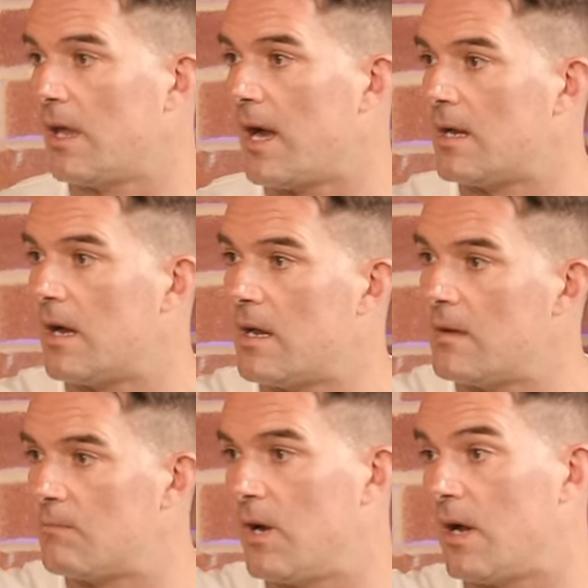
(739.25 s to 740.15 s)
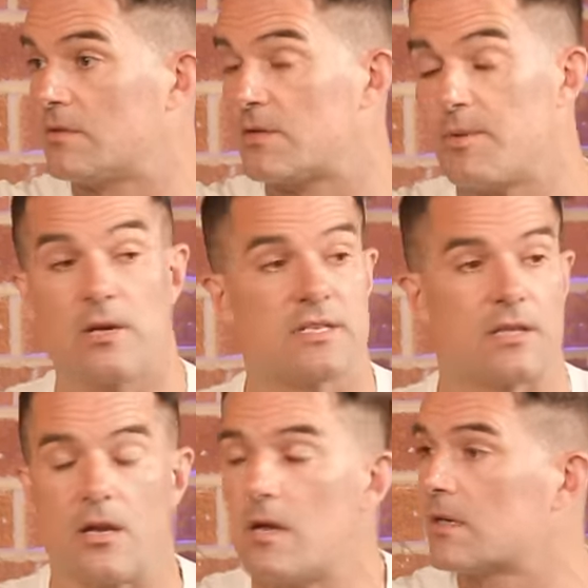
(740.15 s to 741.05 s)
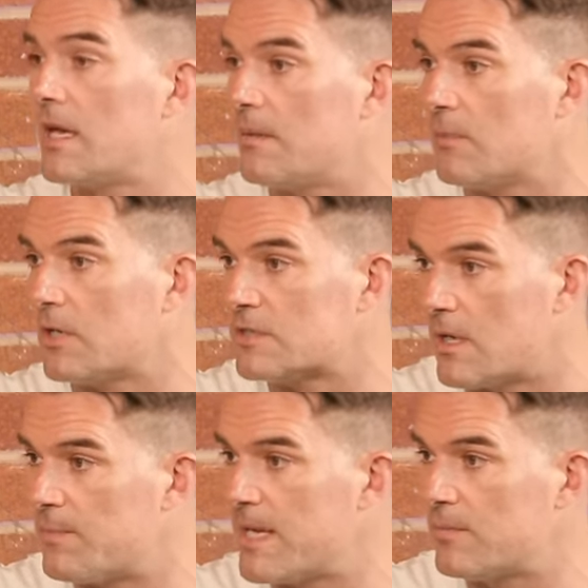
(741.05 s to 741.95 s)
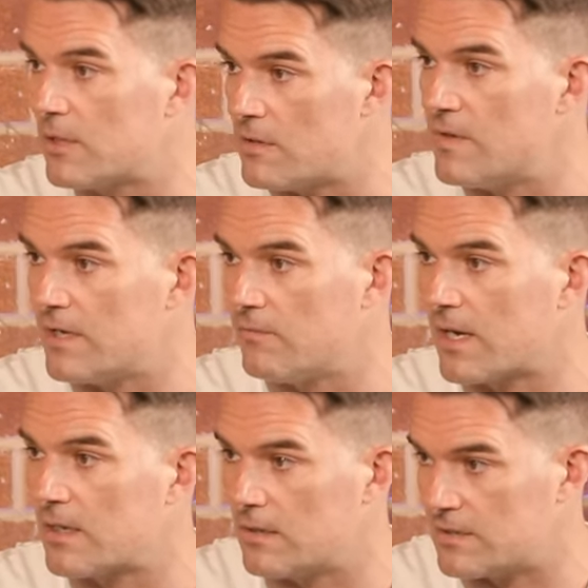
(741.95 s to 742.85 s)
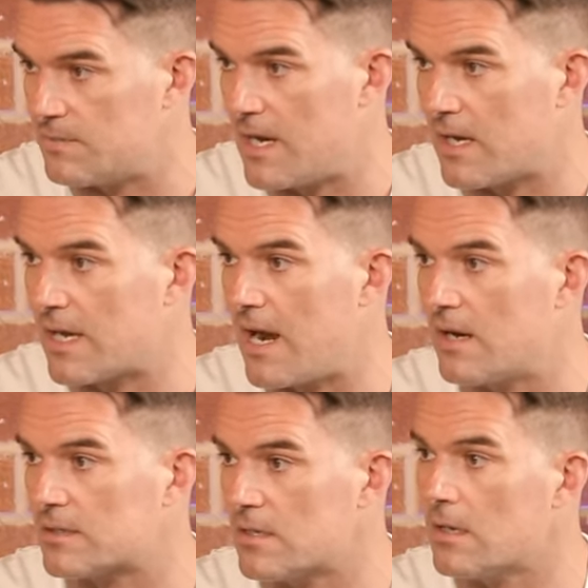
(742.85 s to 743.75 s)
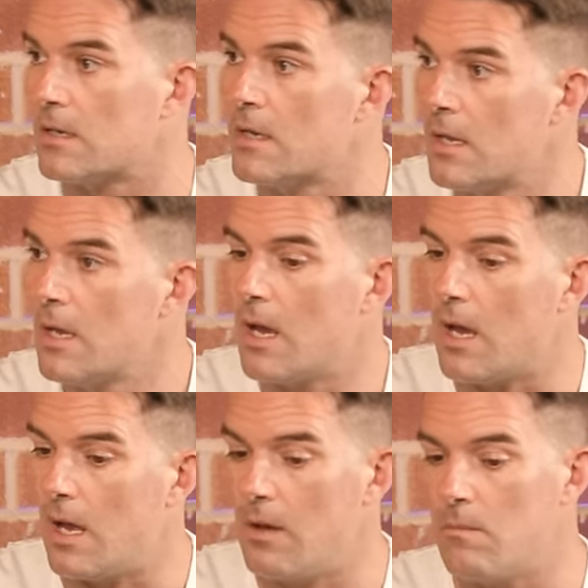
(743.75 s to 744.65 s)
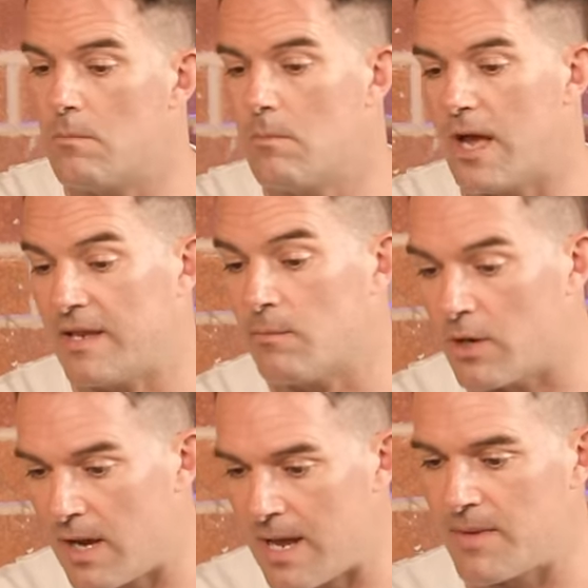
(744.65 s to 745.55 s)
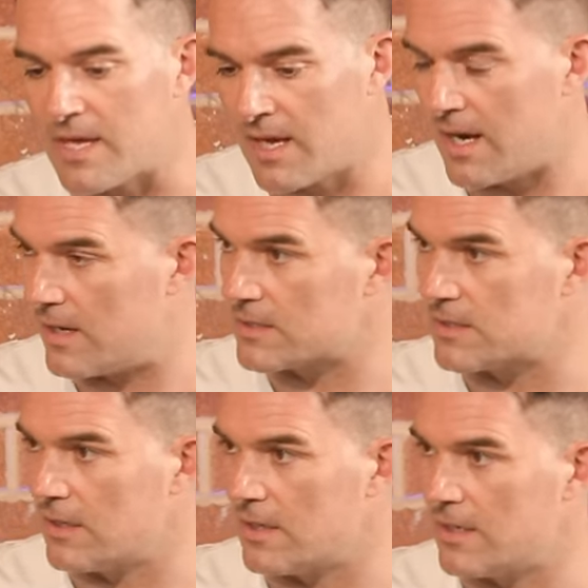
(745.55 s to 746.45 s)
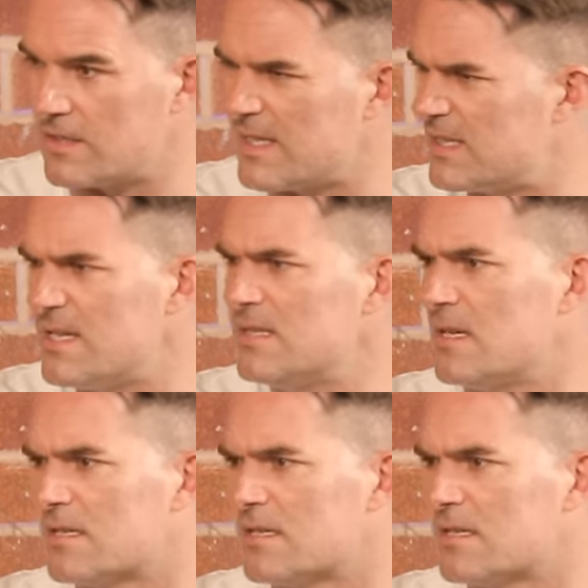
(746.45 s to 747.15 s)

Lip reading: Like I don't. To be honest, I don't get it much. Like people don't really recognize me out of character. And then when I am in character, it's easy.